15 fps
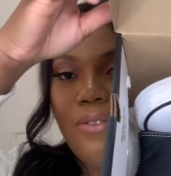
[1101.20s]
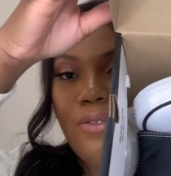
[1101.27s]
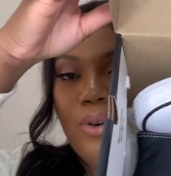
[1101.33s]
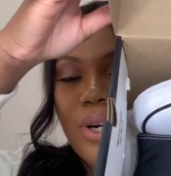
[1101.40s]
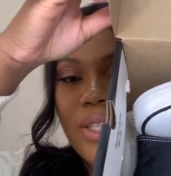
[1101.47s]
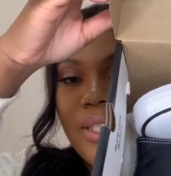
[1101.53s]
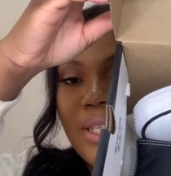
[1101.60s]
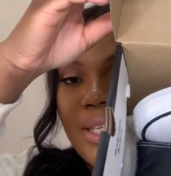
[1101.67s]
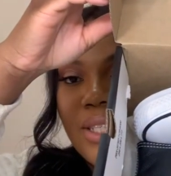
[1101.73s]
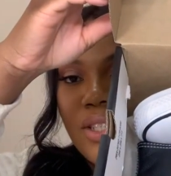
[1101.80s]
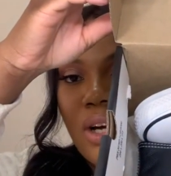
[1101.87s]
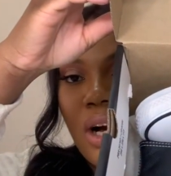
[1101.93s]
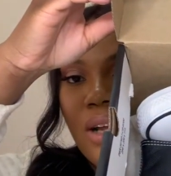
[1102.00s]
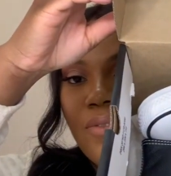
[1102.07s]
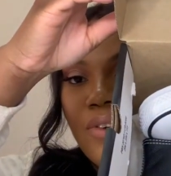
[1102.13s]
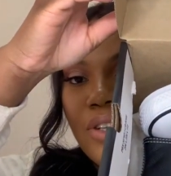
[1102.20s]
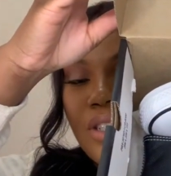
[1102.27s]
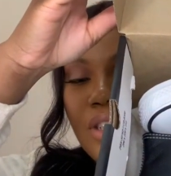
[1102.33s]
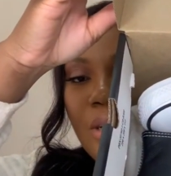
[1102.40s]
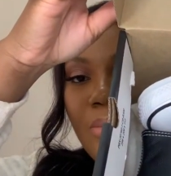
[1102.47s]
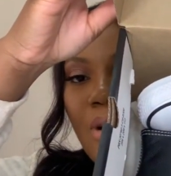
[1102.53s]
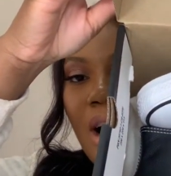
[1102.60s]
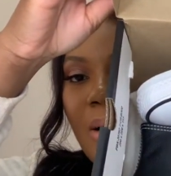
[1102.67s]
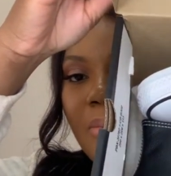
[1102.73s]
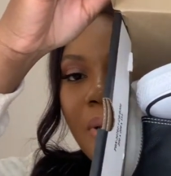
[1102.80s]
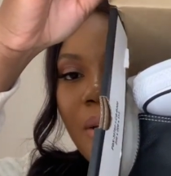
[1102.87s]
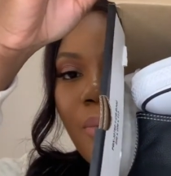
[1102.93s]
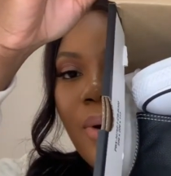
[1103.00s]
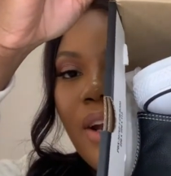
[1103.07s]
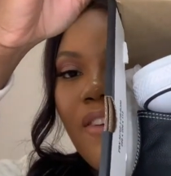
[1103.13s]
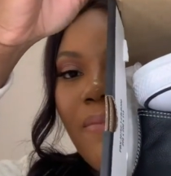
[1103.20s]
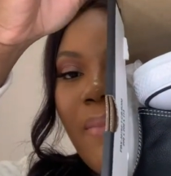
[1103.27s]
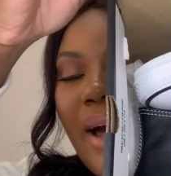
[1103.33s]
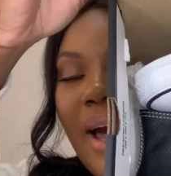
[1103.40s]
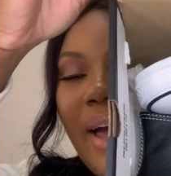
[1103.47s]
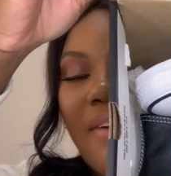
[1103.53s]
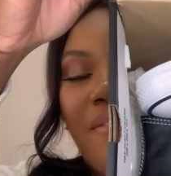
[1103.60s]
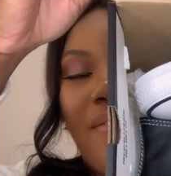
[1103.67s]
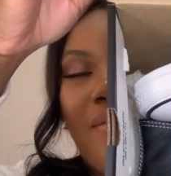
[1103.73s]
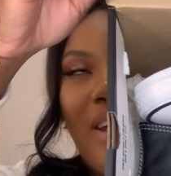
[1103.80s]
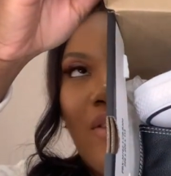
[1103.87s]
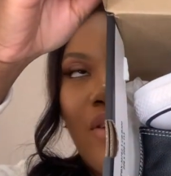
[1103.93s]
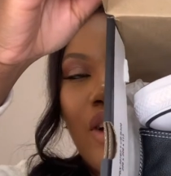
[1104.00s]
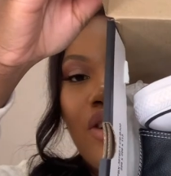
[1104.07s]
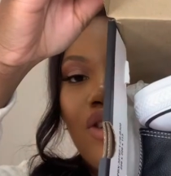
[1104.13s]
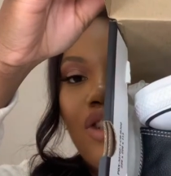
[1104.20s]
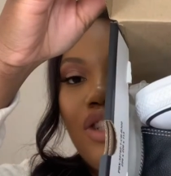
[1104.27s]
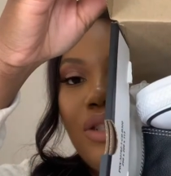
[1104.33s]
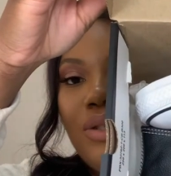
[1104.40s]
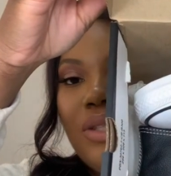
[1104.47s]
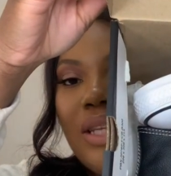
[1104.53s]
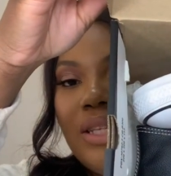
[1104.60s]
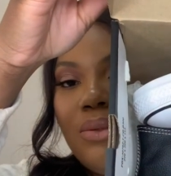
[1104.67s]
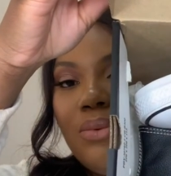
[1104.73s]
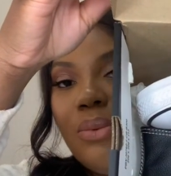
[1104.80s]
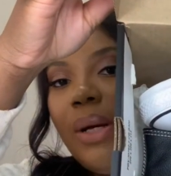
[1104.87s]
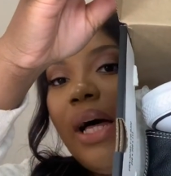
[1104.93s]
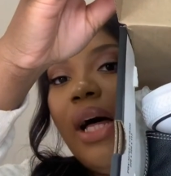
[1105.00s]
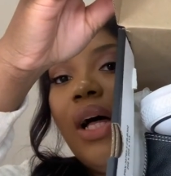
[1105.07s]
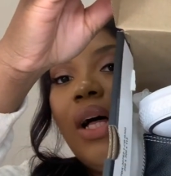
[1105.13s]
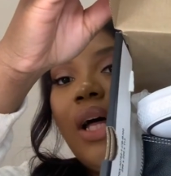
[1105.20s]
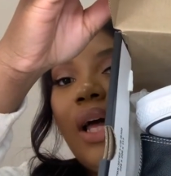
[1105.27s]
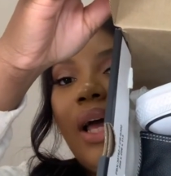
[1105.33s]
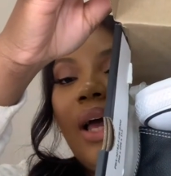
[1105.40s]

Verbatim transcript: Forces, Converse are probably one of my favorite shoes as well.